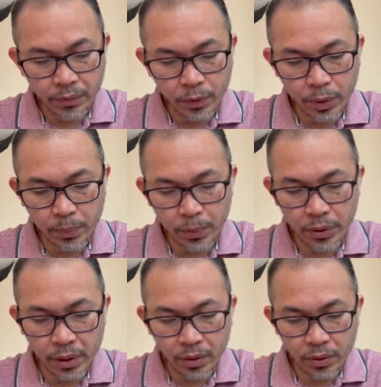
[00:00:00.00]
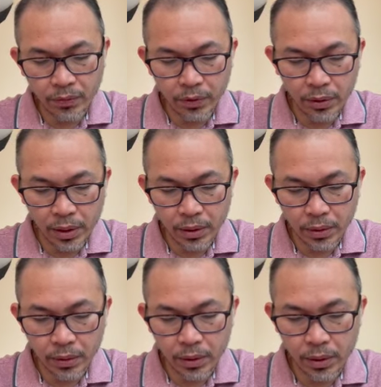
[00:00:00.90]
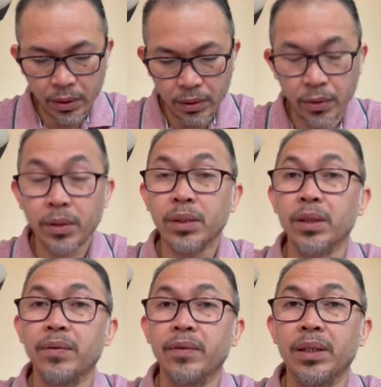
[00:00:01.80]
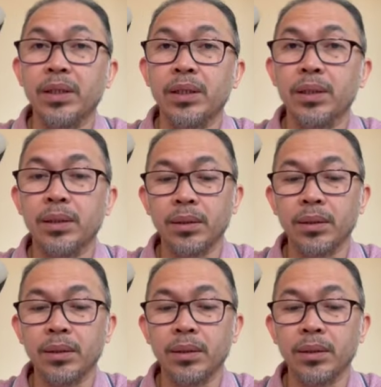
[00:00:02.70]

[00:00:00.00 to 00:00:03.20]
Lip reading: for reporting confrontation in your service?